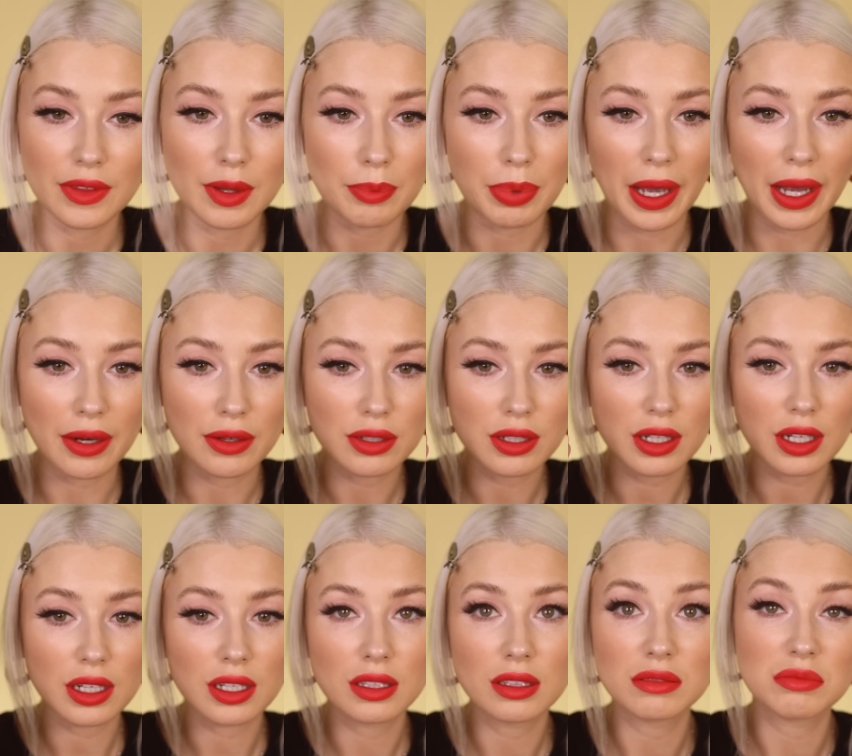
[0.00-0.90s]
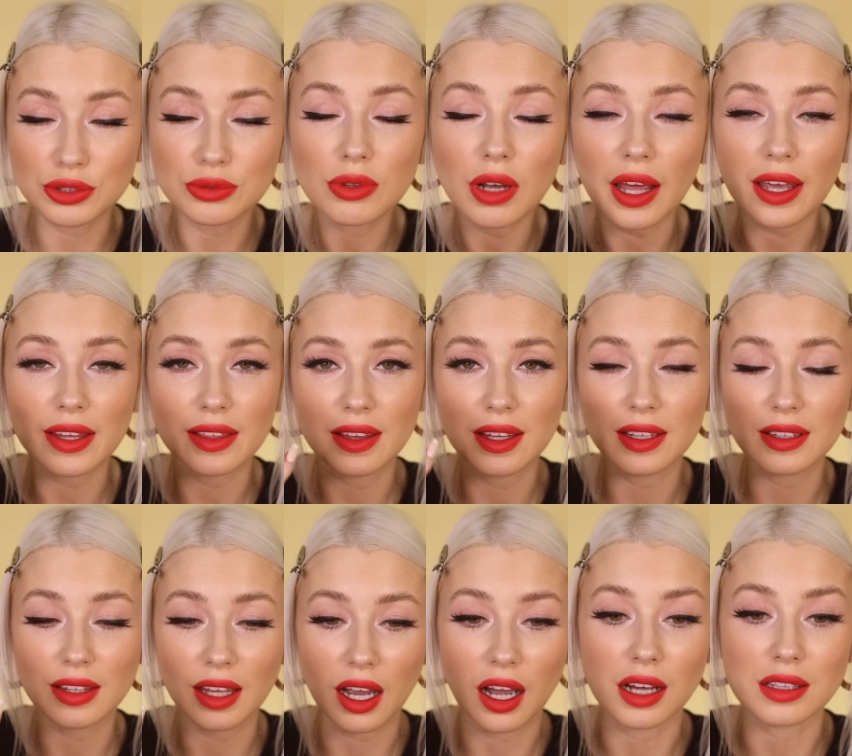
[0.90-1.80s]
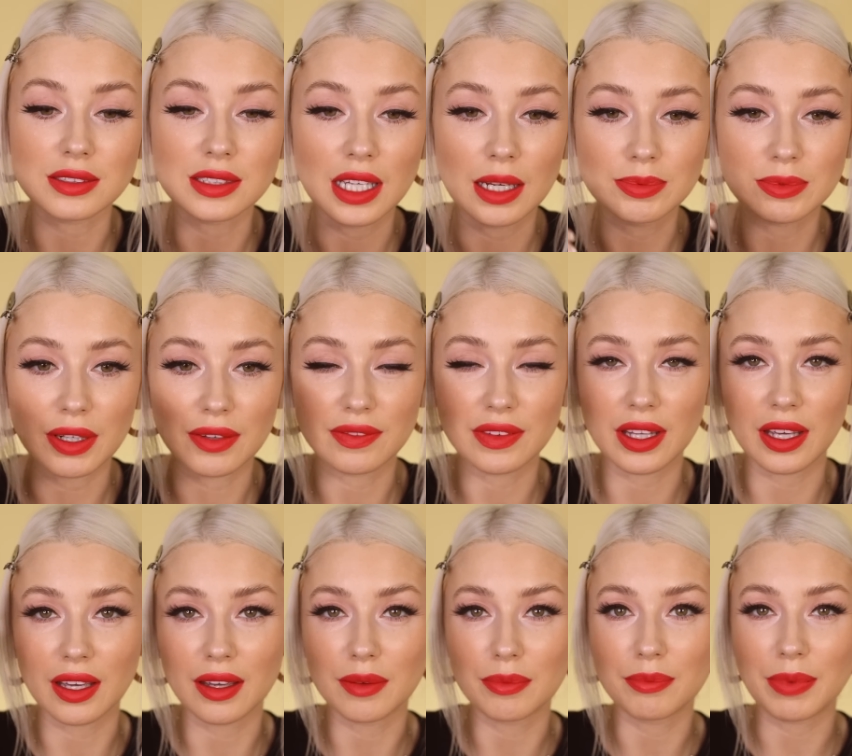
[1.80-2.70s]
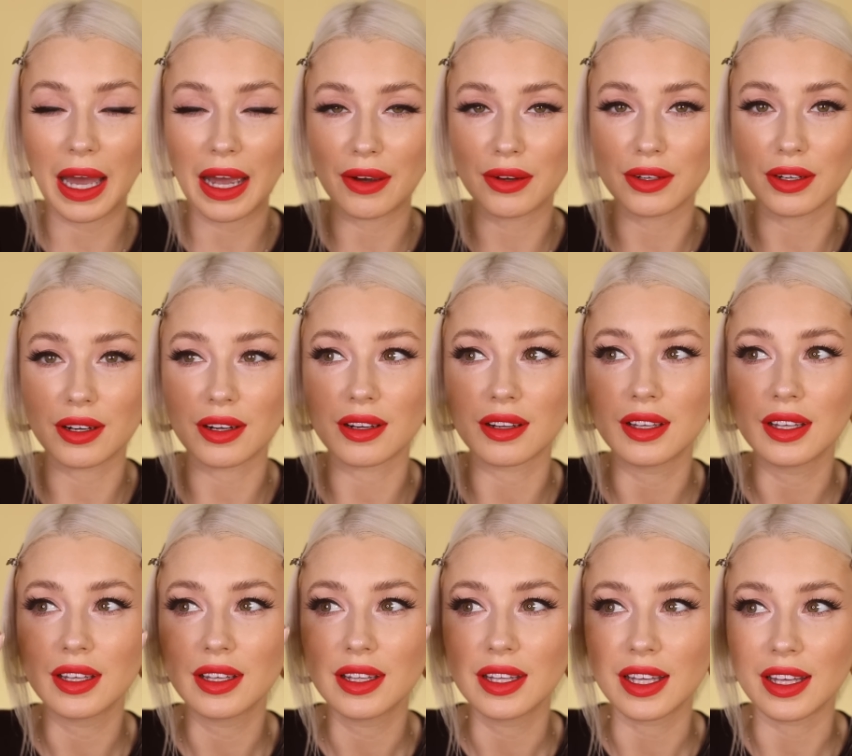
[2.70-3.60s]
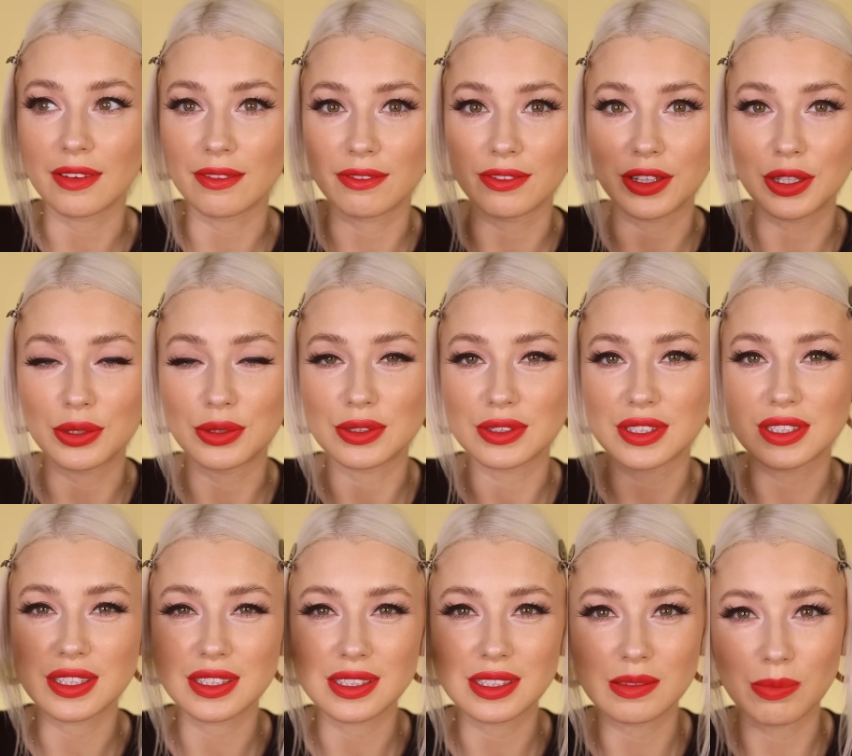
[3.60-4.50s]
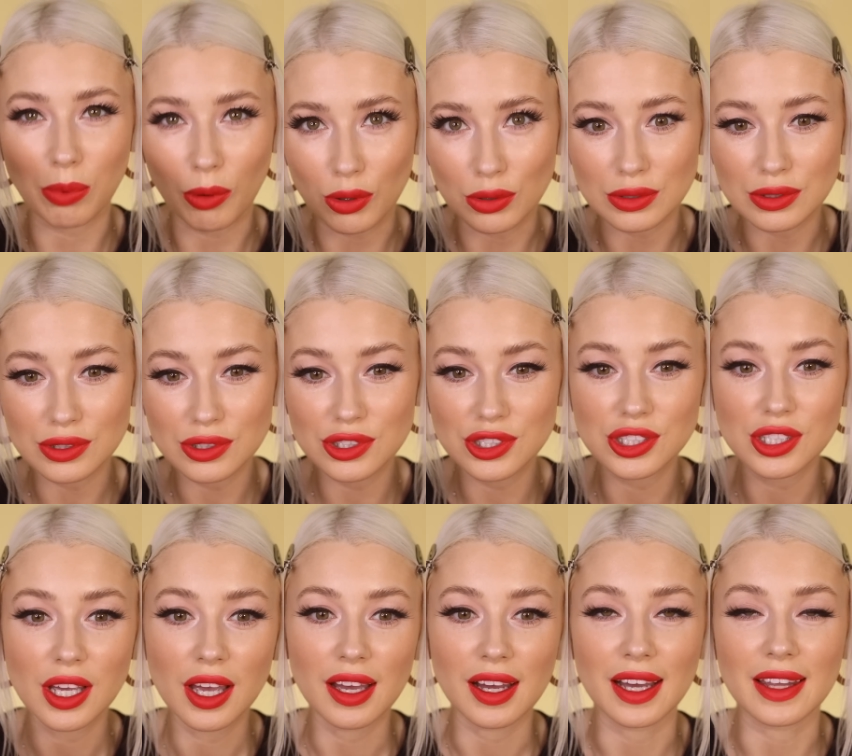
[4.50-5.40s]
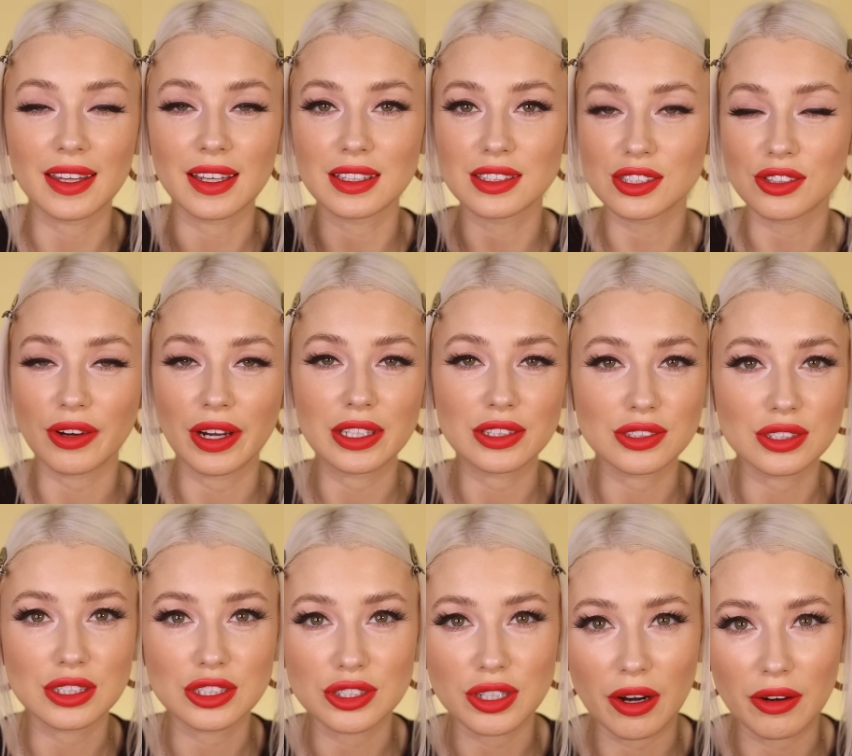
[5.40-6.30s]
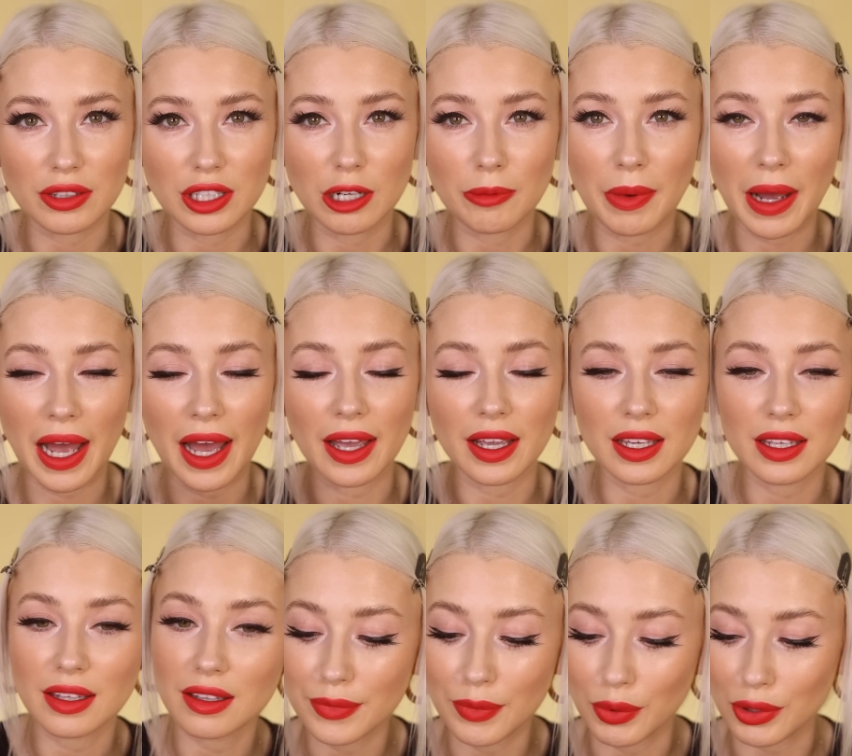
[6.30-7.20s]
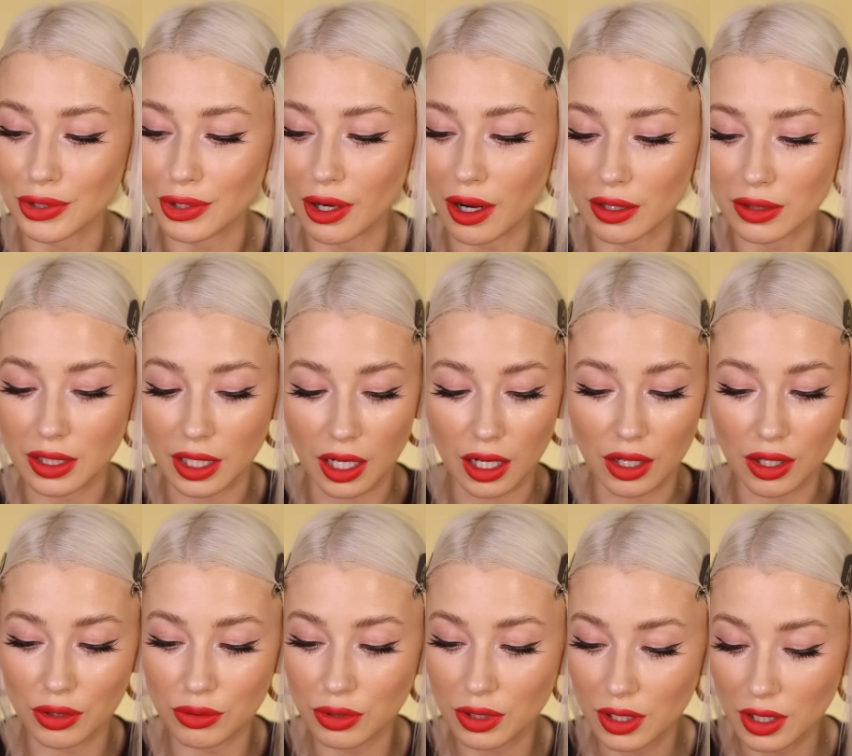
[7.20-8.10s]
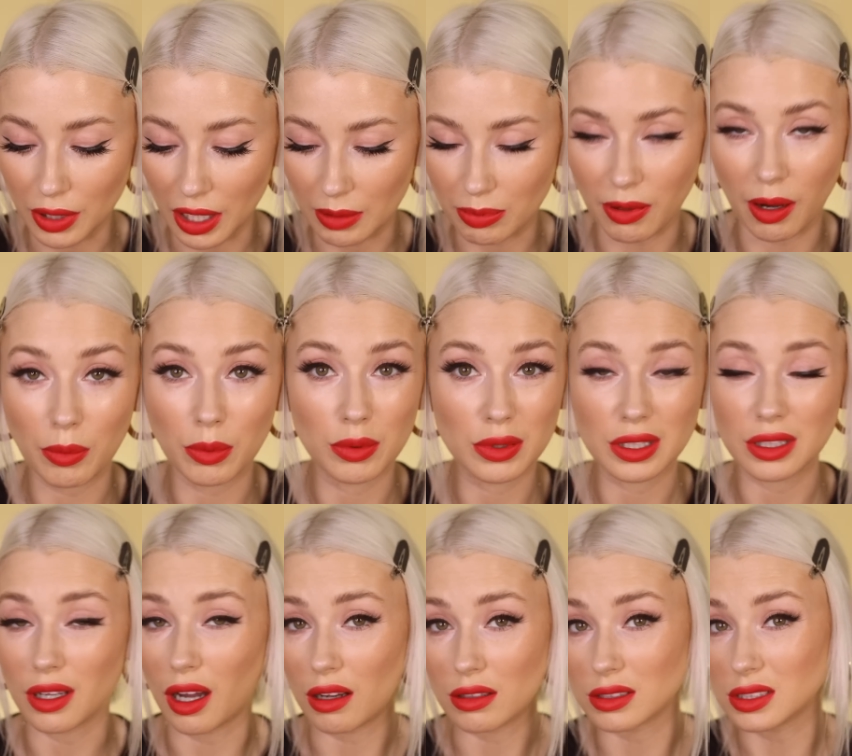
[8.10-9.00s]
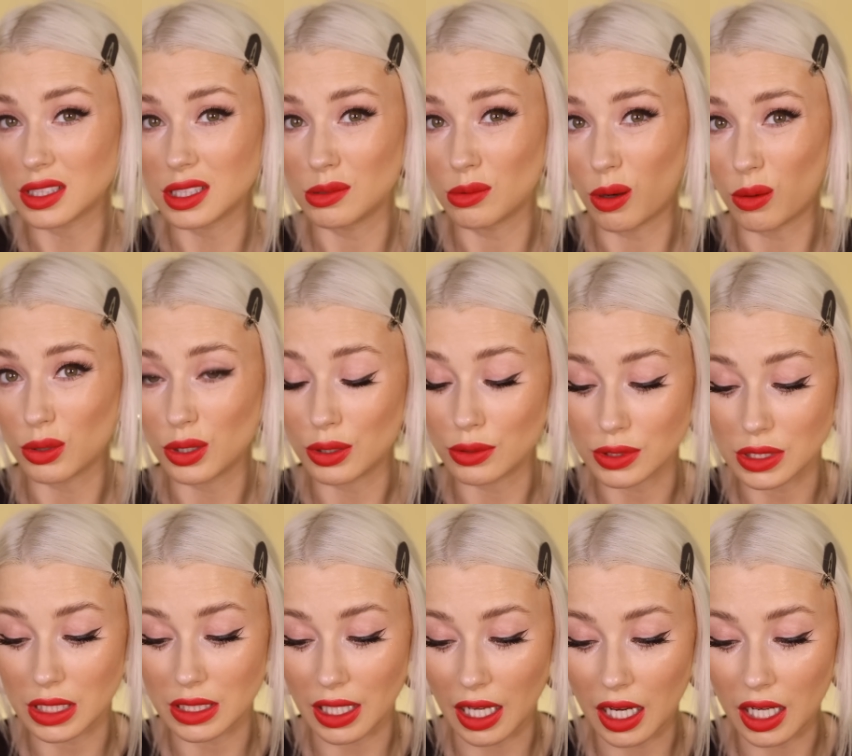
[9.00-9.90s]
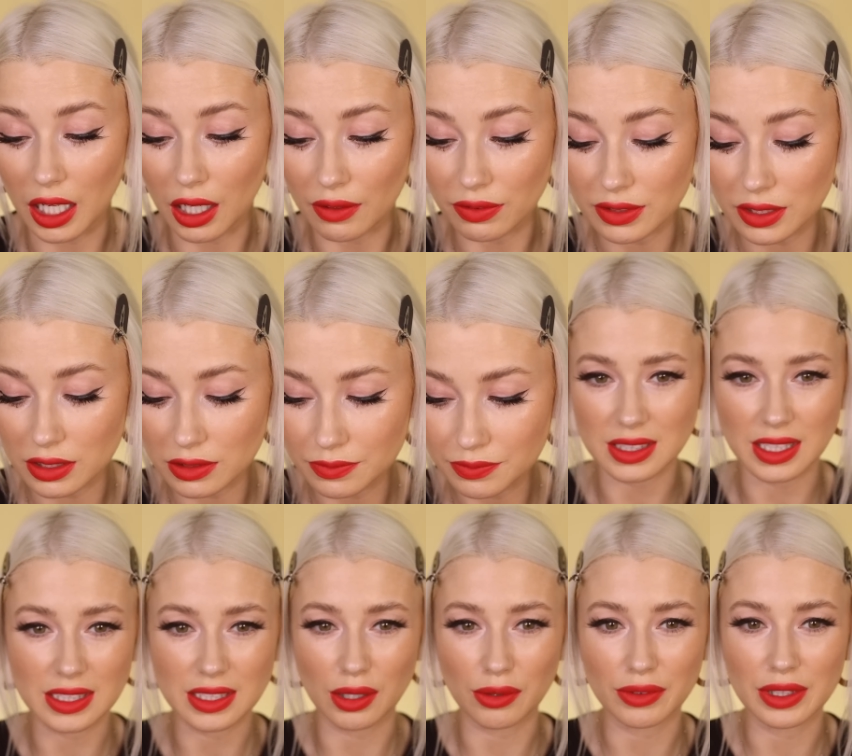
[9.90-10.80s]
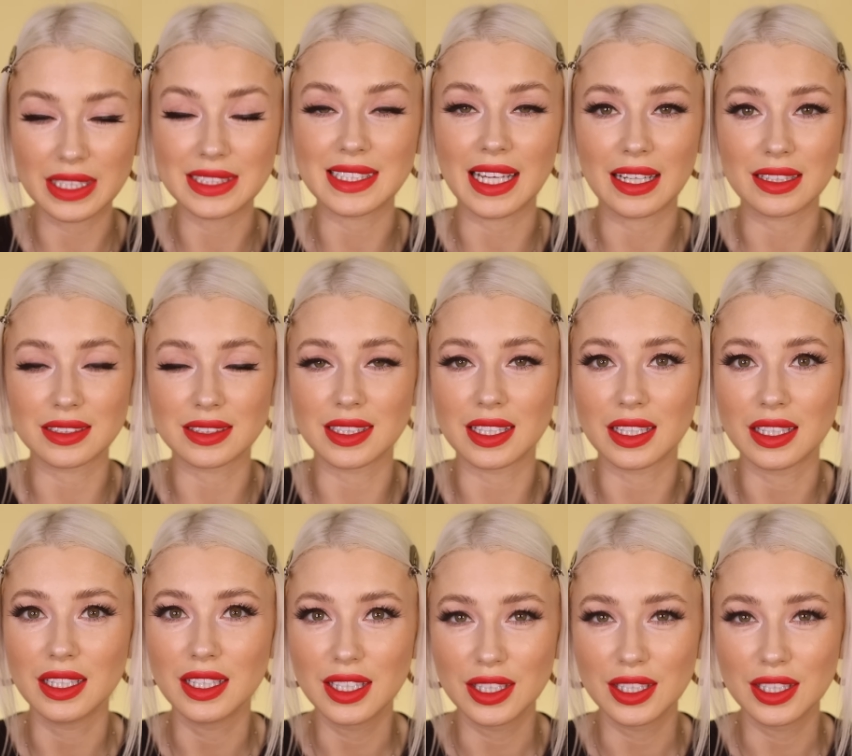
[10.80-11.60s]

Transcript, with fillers: The powder, I do like the concept of the powder infused sponge. I think it's great just to throw in your bag when you're on the go, but I probably honestly won't use it that often because I don't really tend to